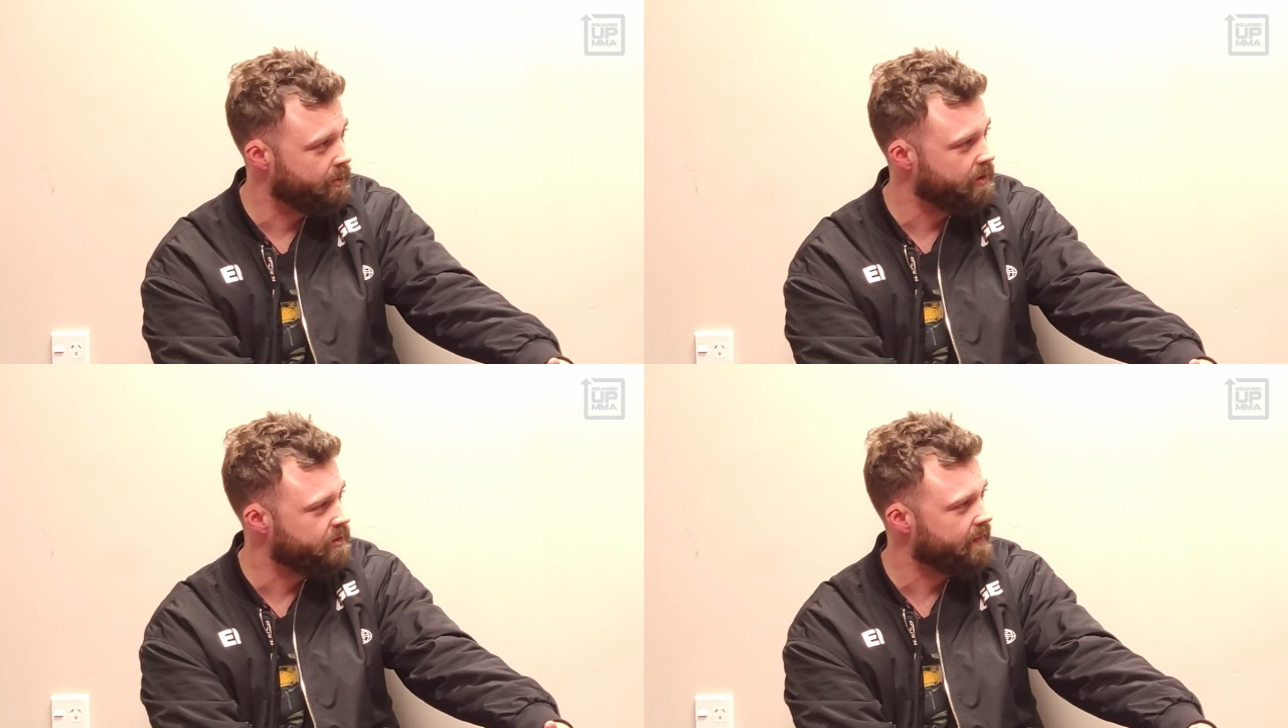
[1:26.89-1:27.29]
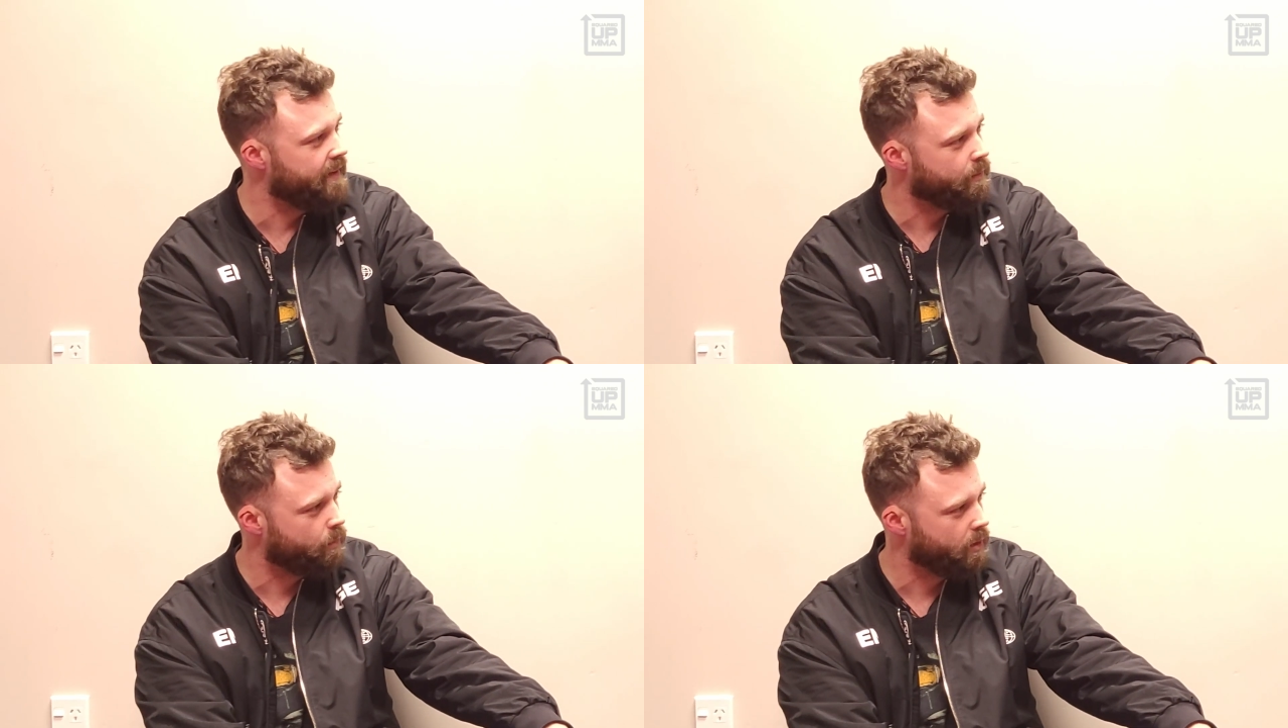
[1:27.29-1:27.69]
footage that
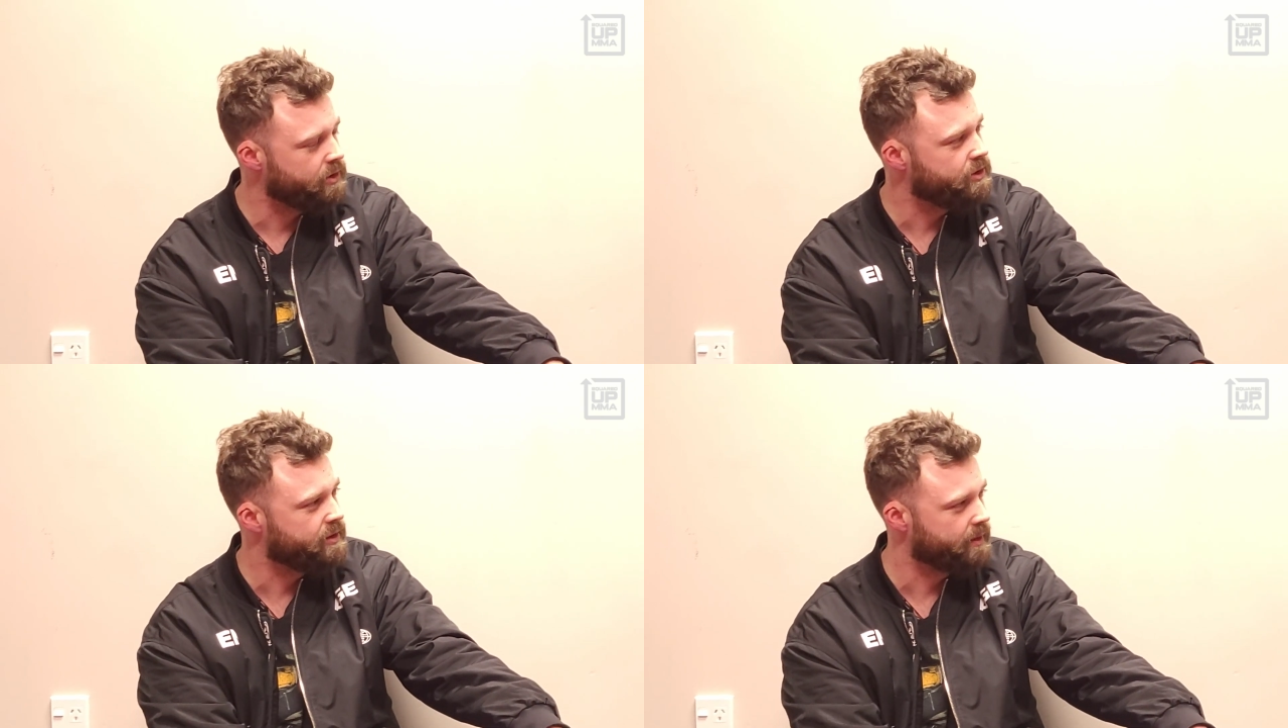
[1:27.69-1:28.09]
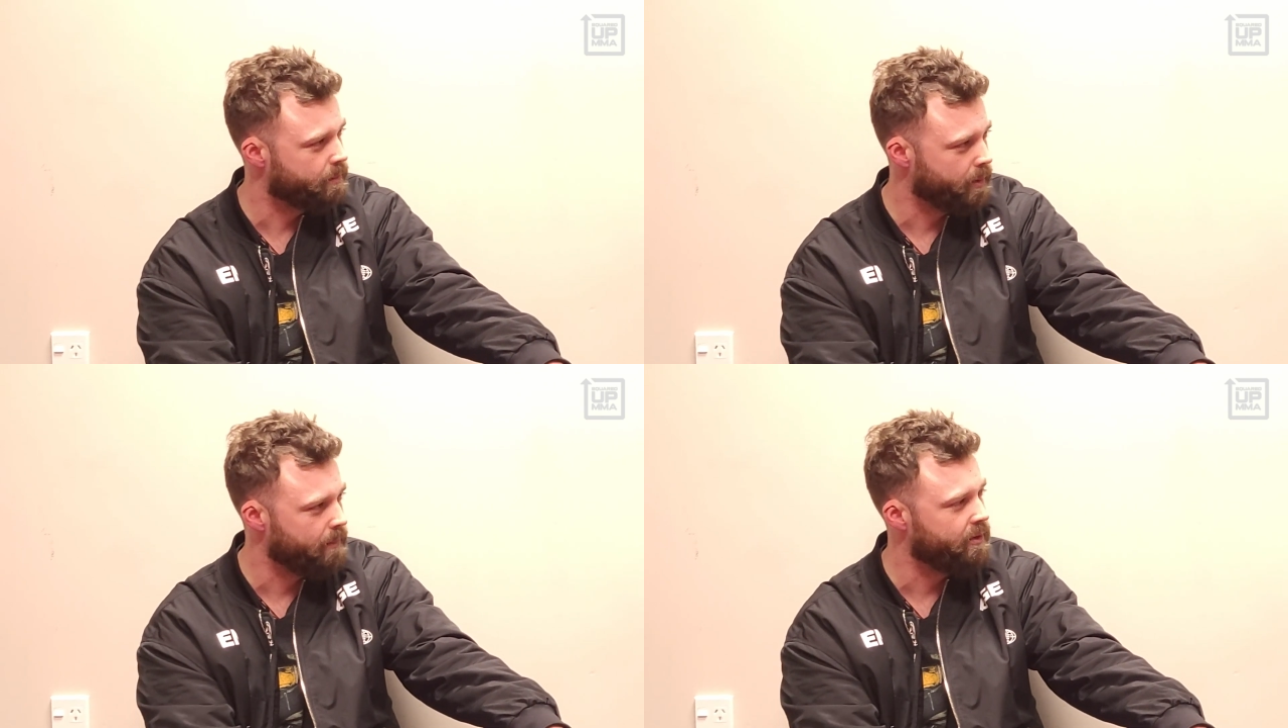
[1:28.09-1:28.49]
they can watch to
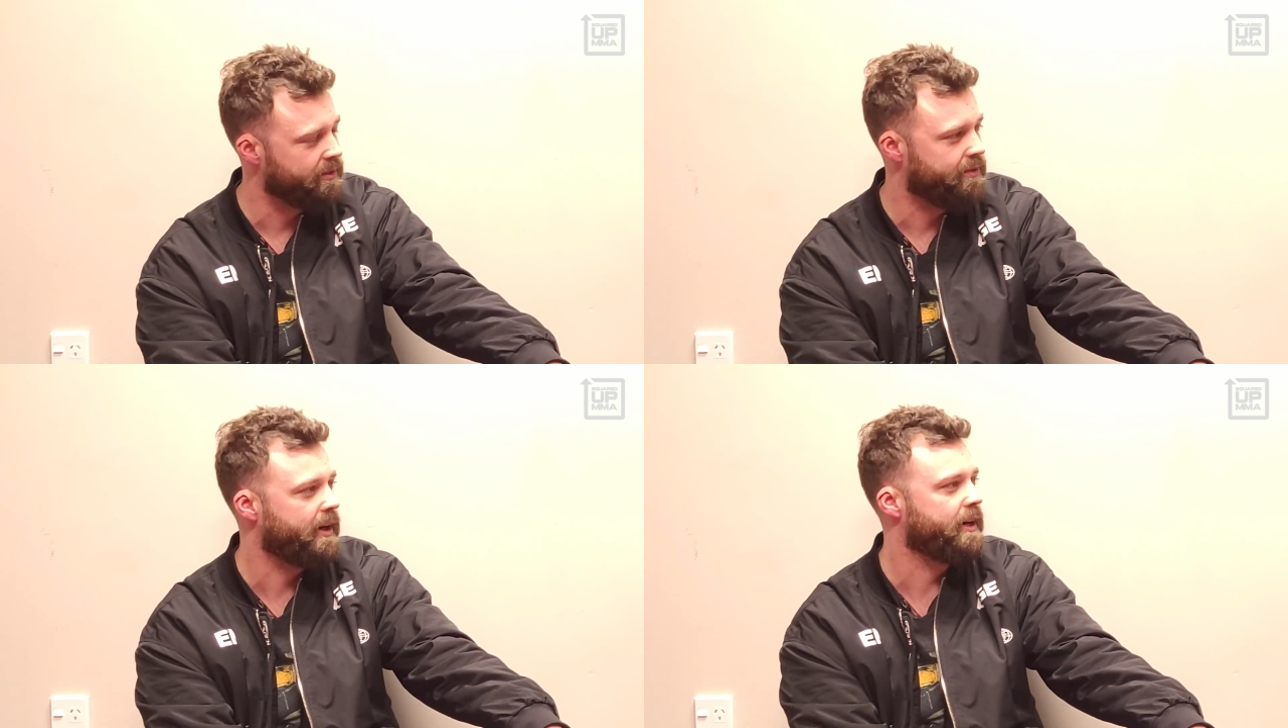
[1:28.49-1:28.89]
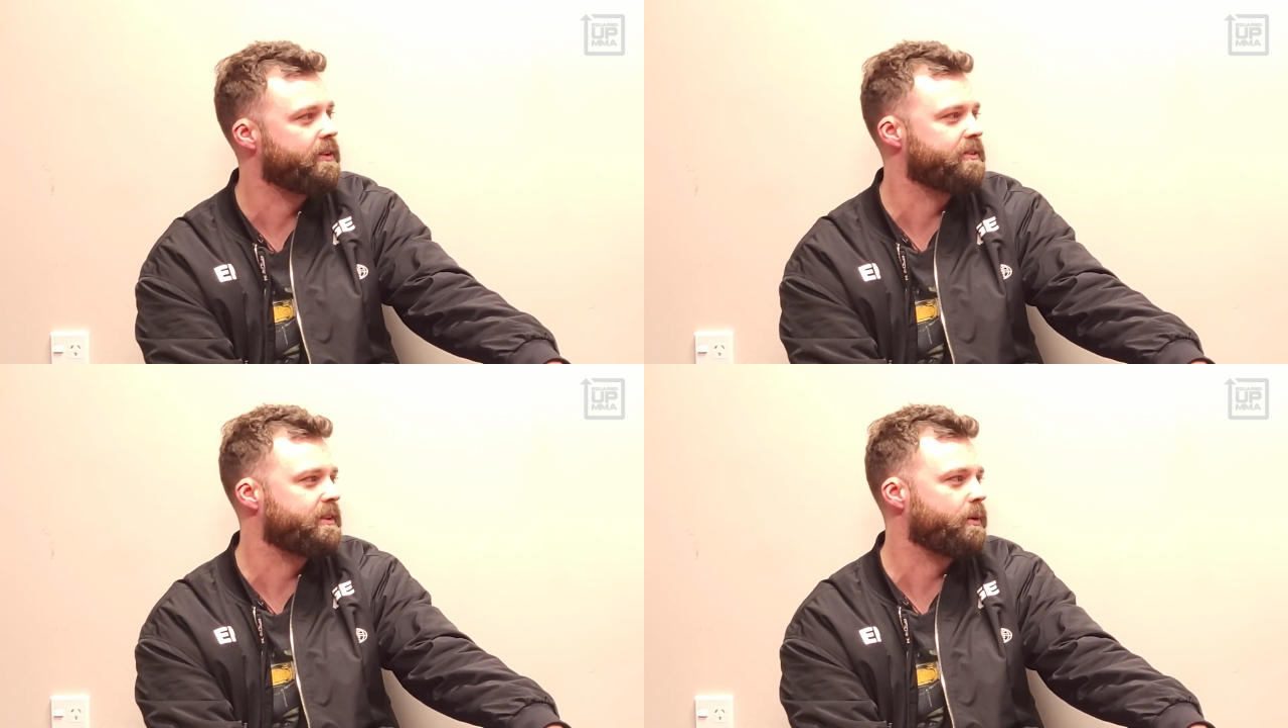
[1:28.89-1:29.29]
prep for the
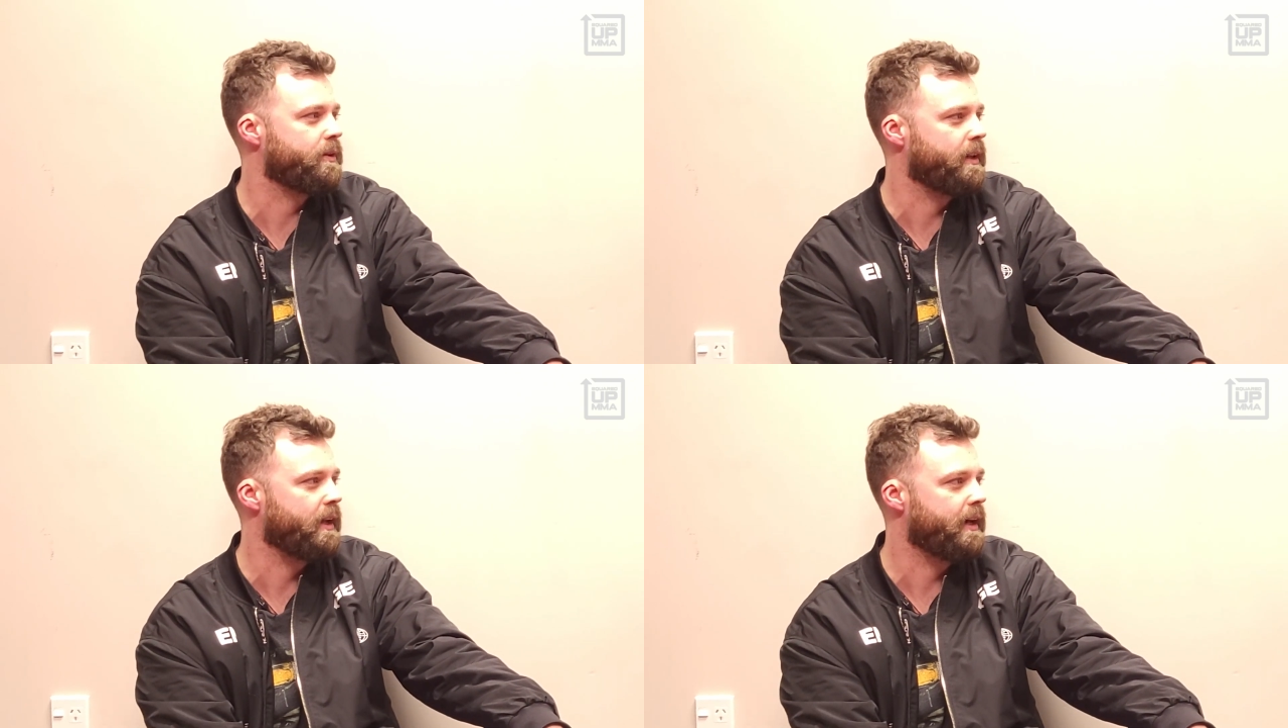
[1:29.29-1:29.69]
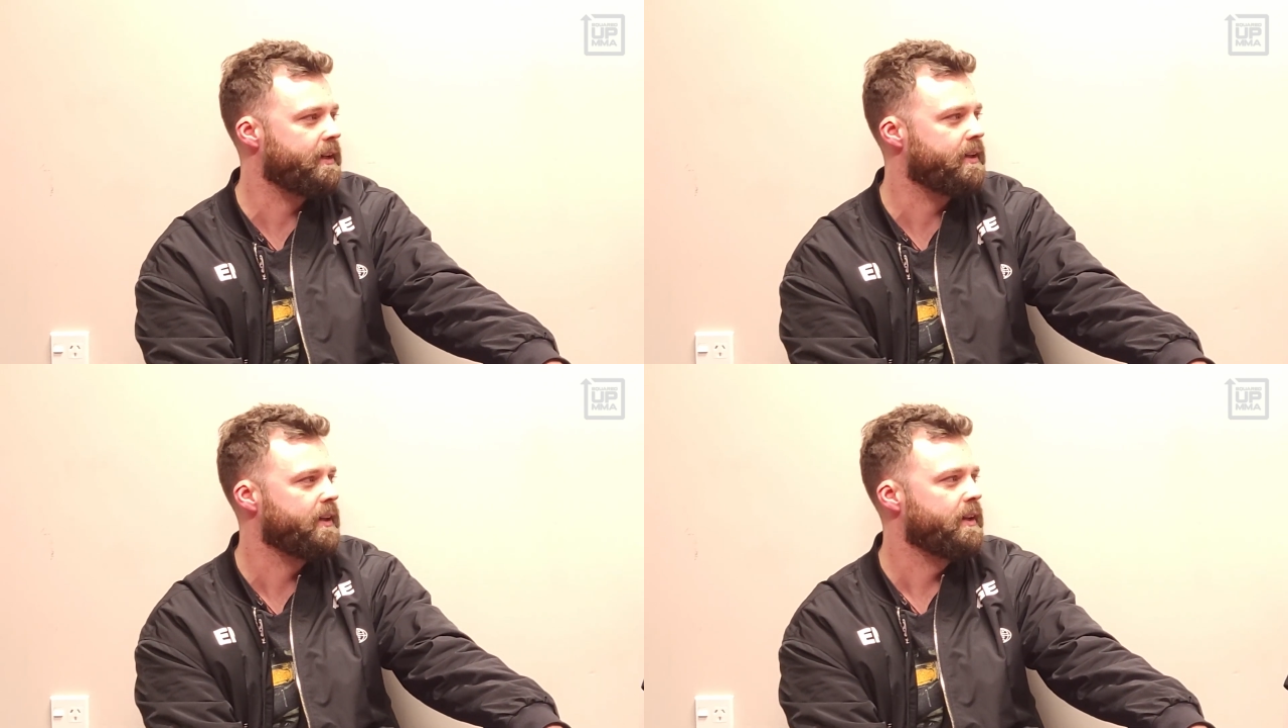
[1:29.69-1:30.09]
fighter and see what they're
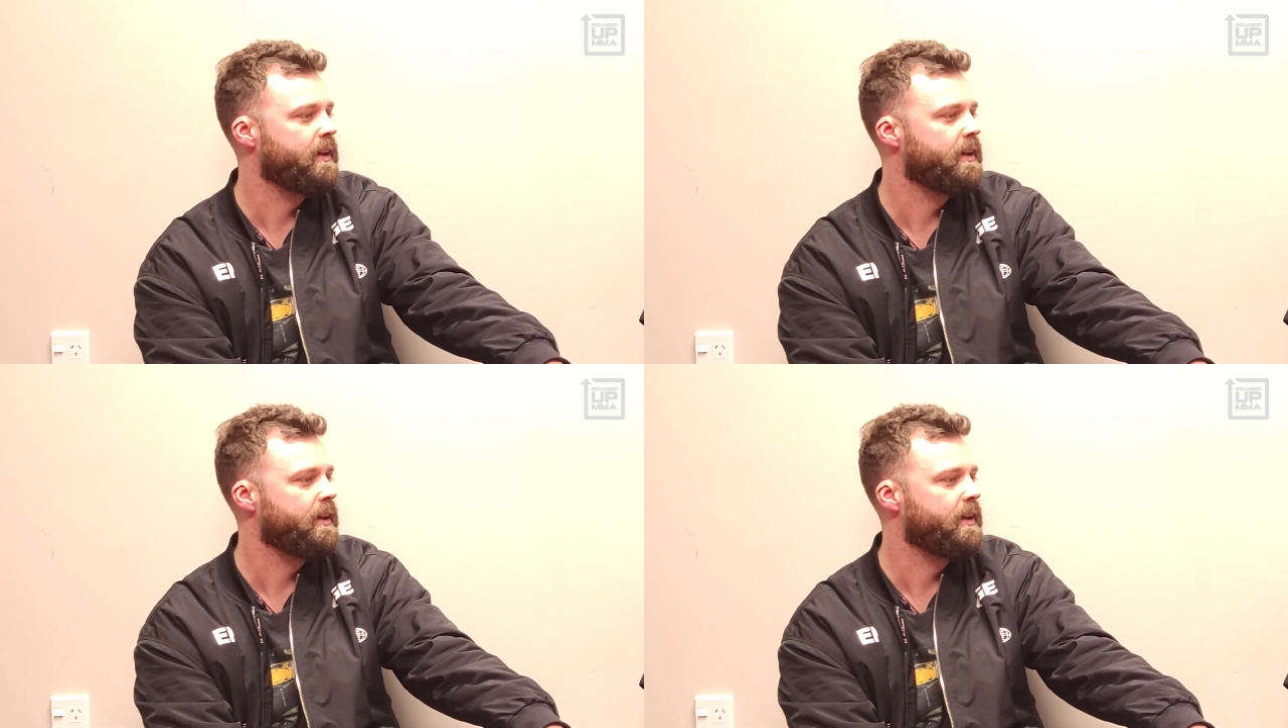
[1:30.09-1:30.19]
like.